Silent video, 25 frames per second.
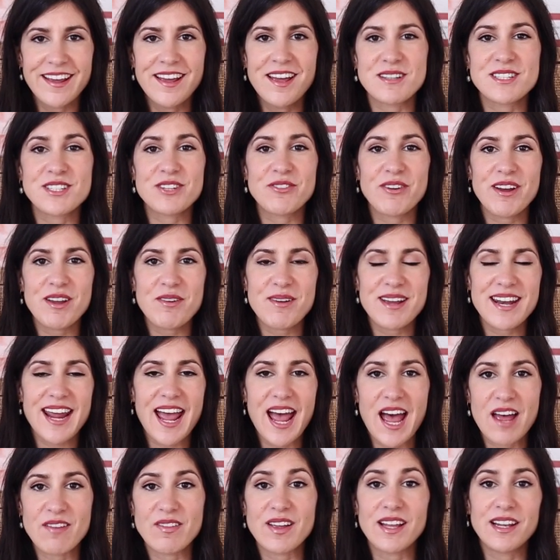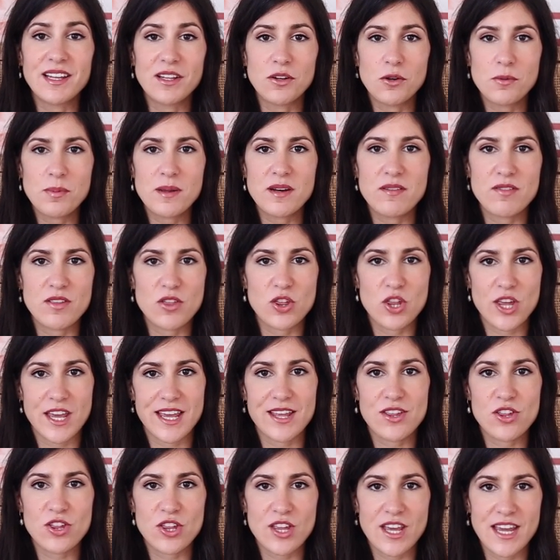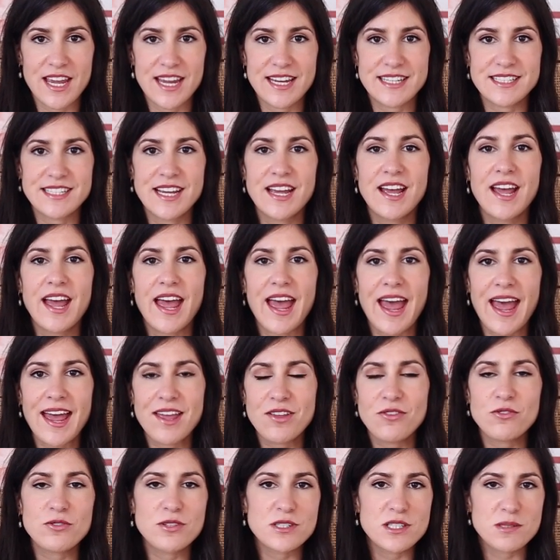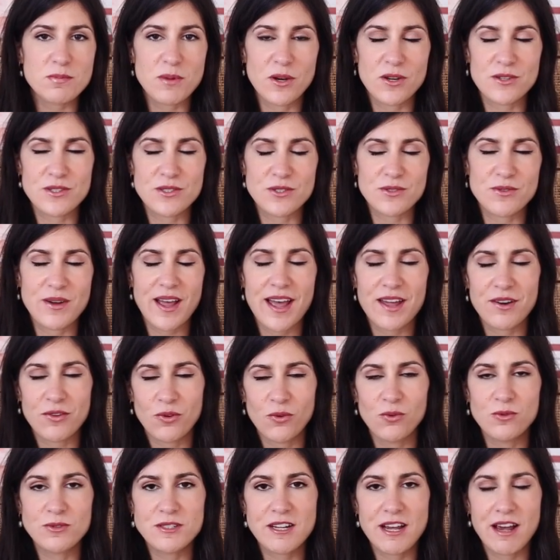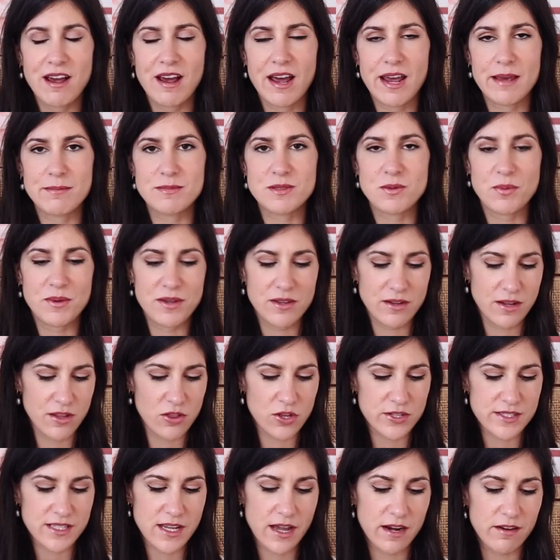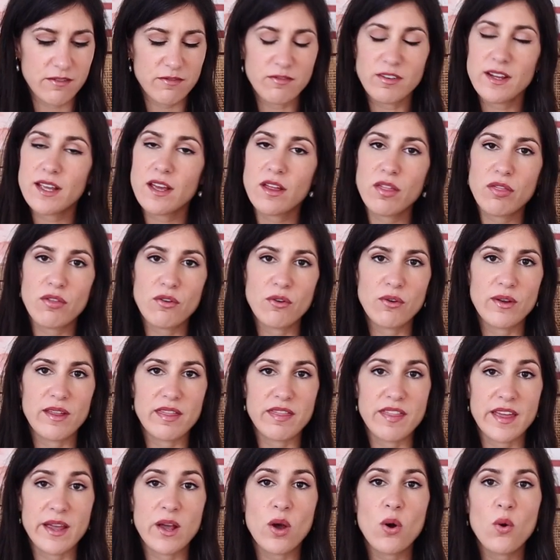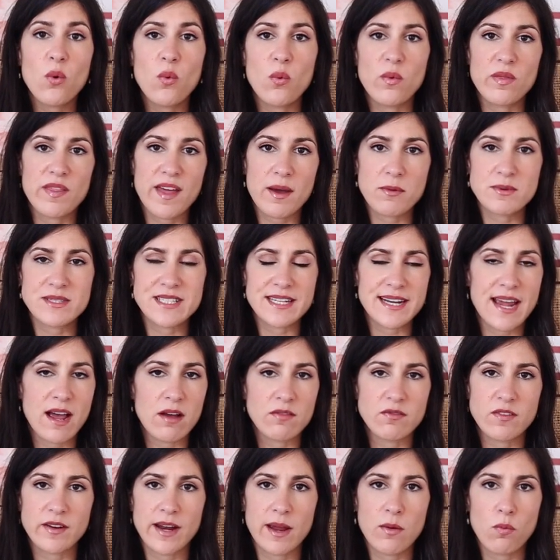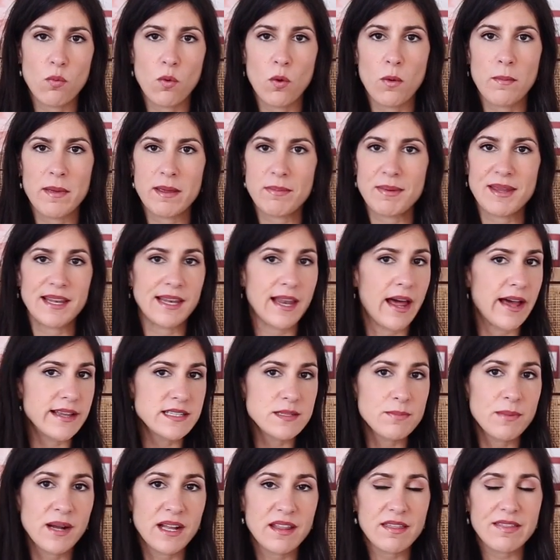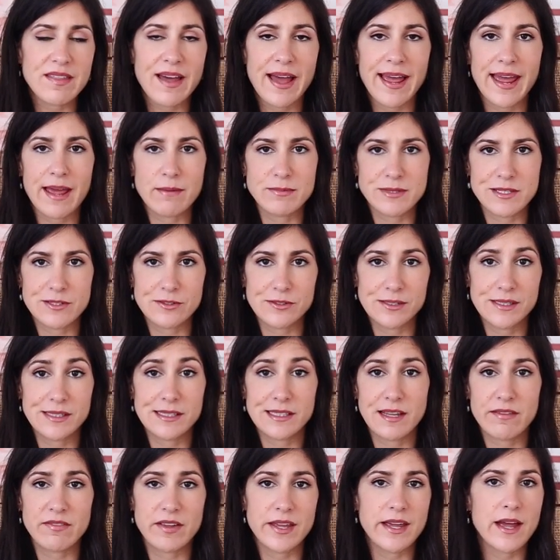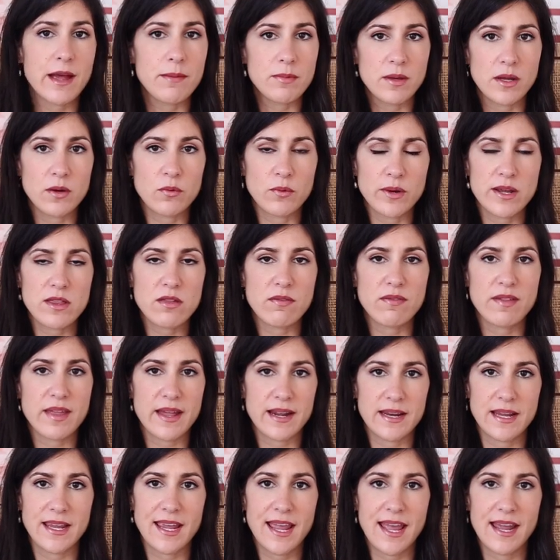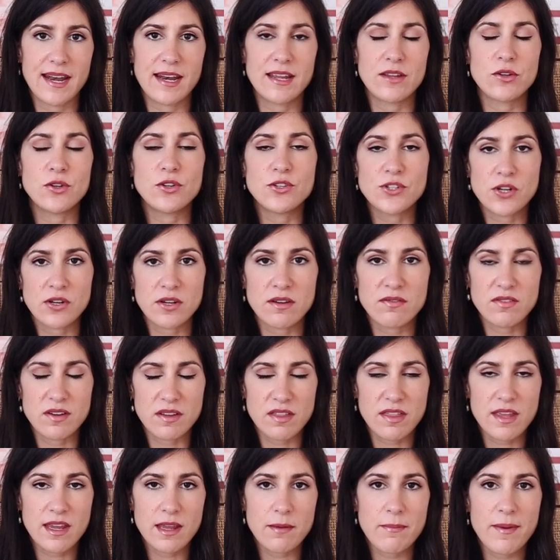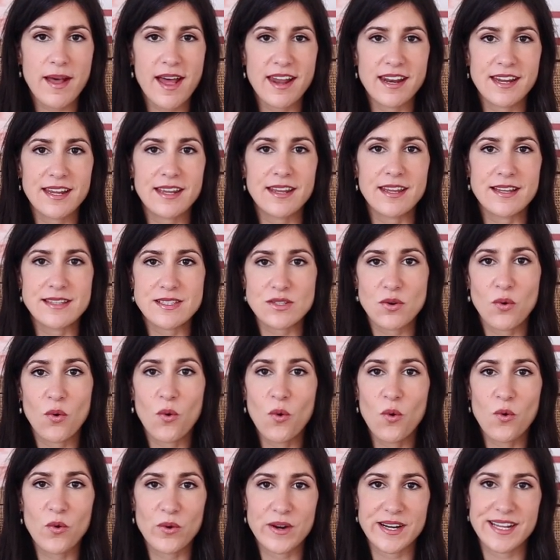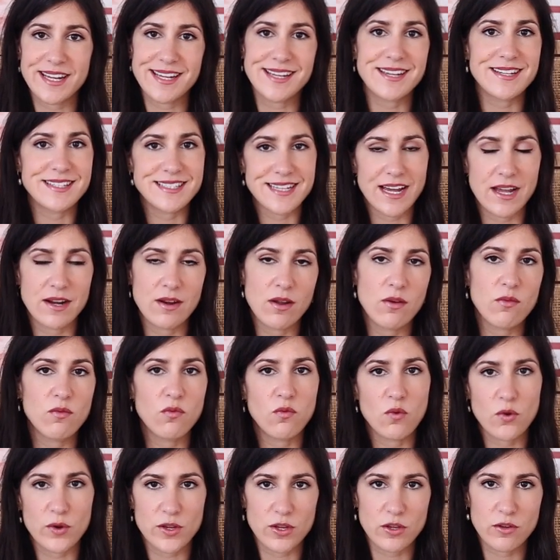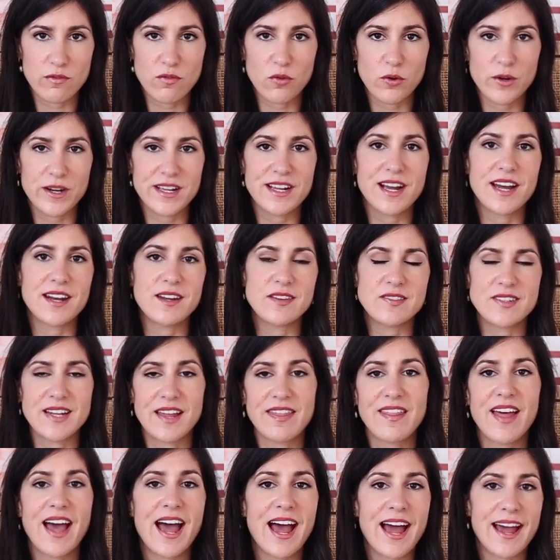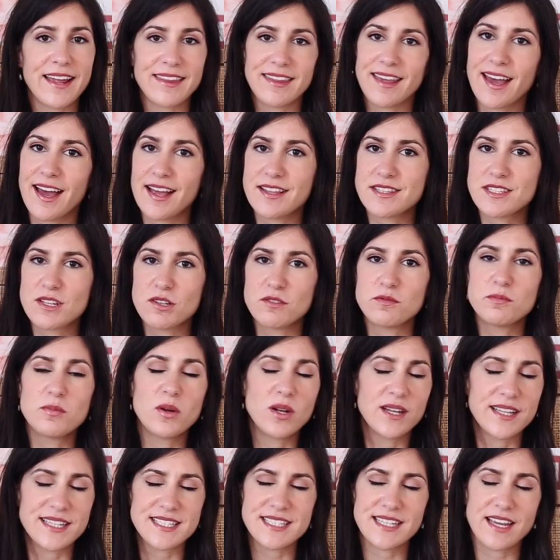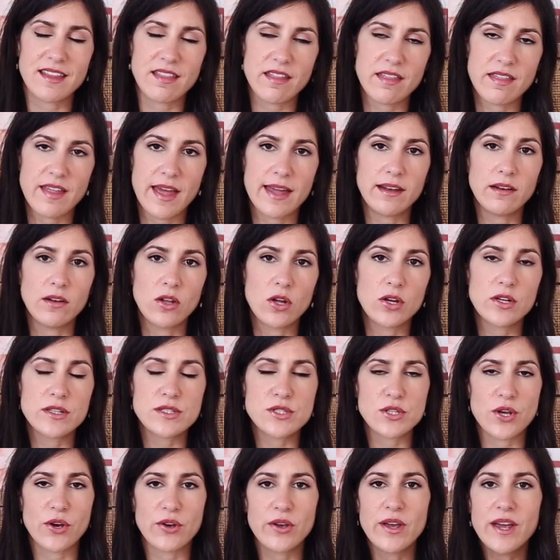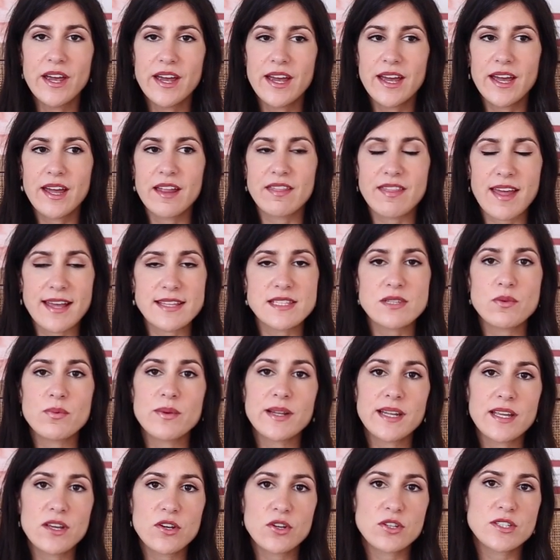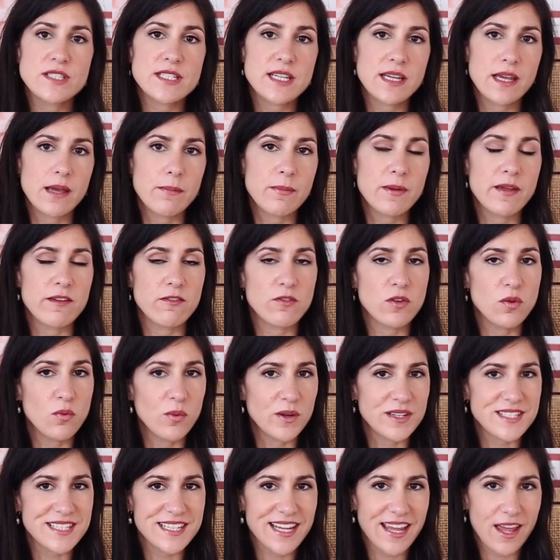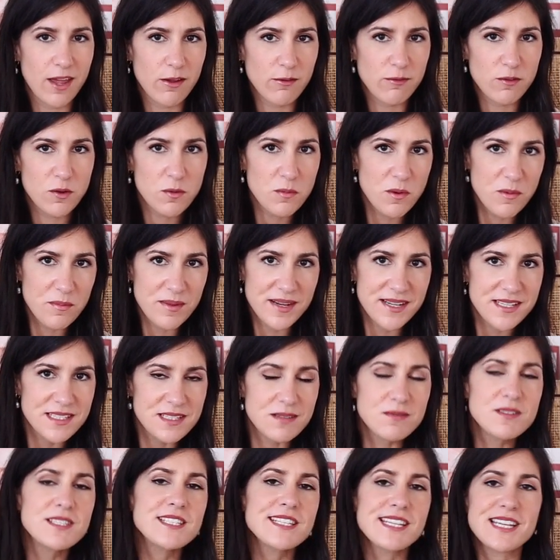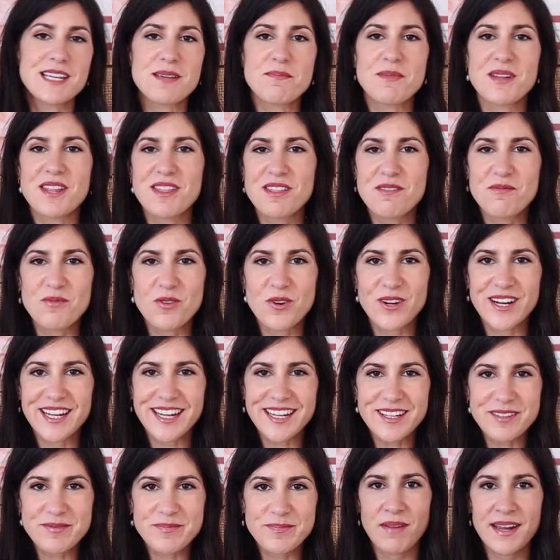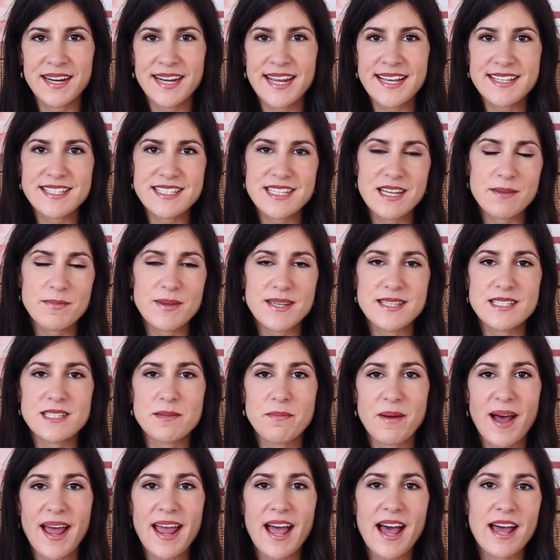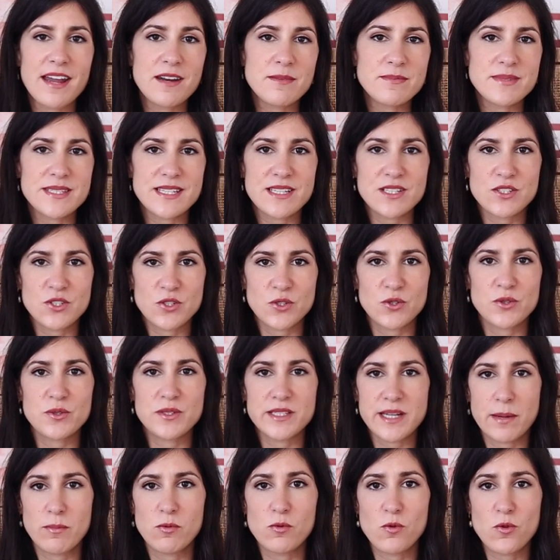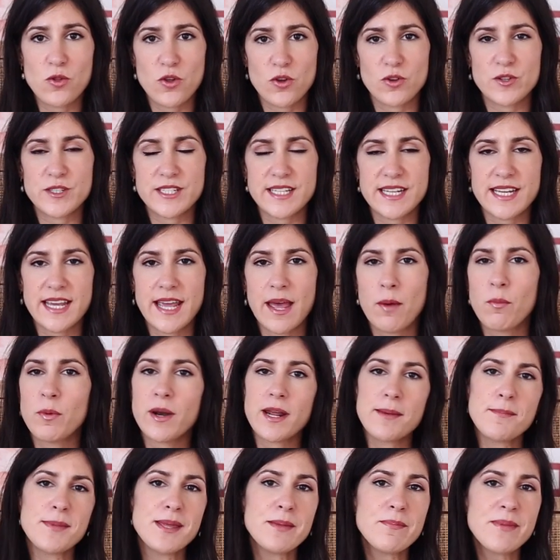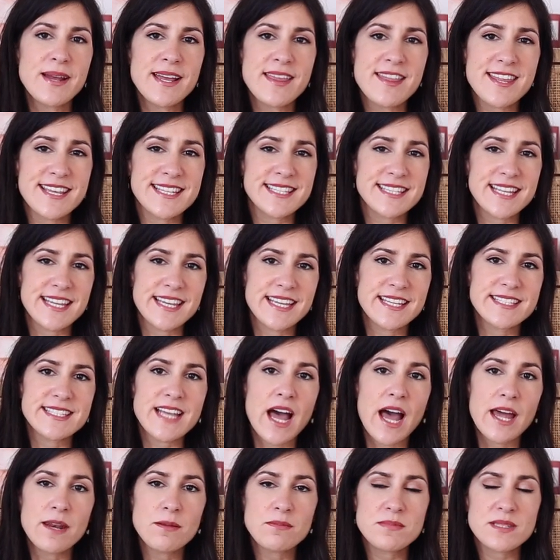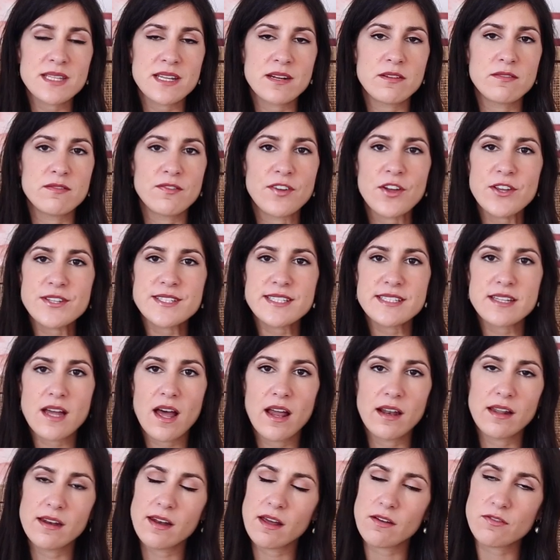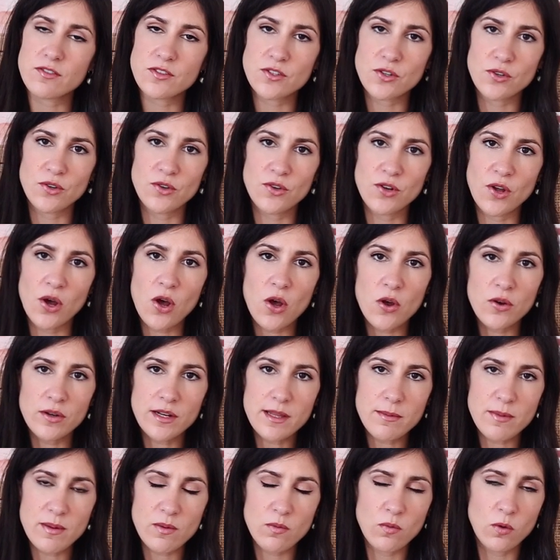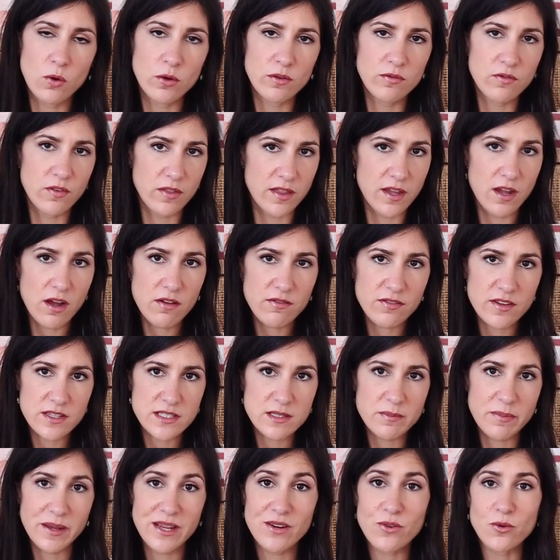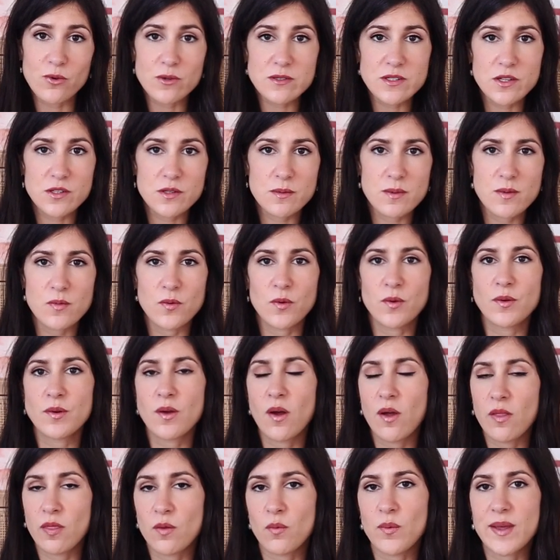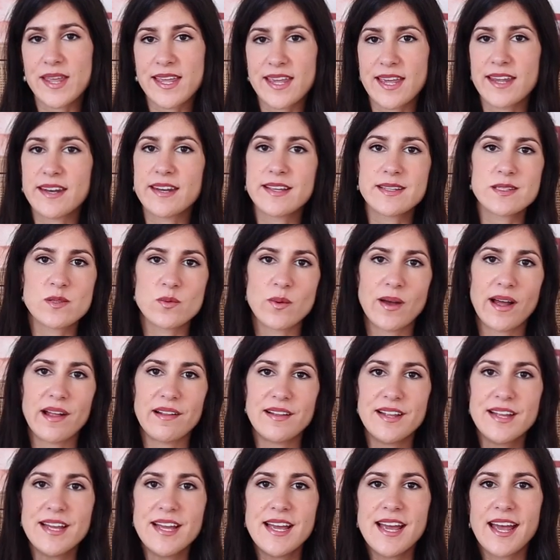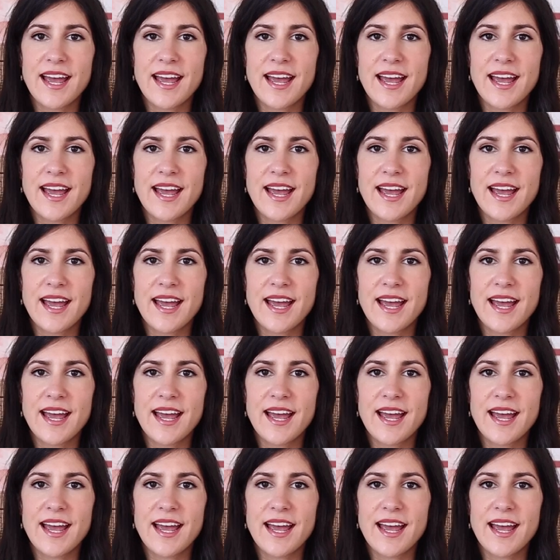It's a great way to have a little bit of a cheat sheet at your disposal at all times where you can just kind of flick through and think, oh, that was an outfit I wore maybe last month. I absolutely love it. I'm going to reach for that again. You don't have to think about it. It's already done for you. You've already kind of done the hard yards of pulling together that look. So that's a really good tip if you want to get a few more minutes of sleep in the morning. My next tip is to buy items that do double duty. And what I mean by this is items that are versatile enough to not only be worn for the office, but also to be worn on the weekend as well.